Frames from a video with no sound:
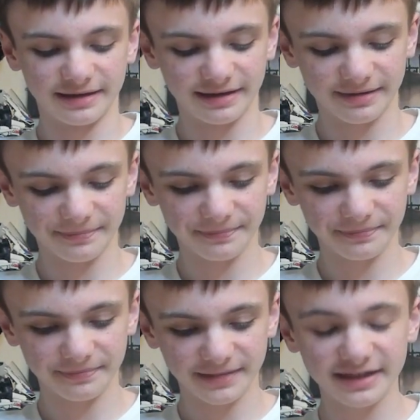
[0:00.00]

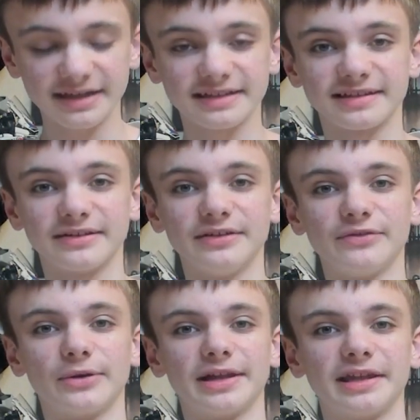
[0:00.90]
And yeah, so
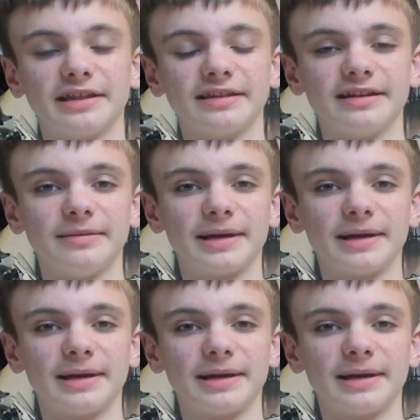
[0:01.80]
overall I think that the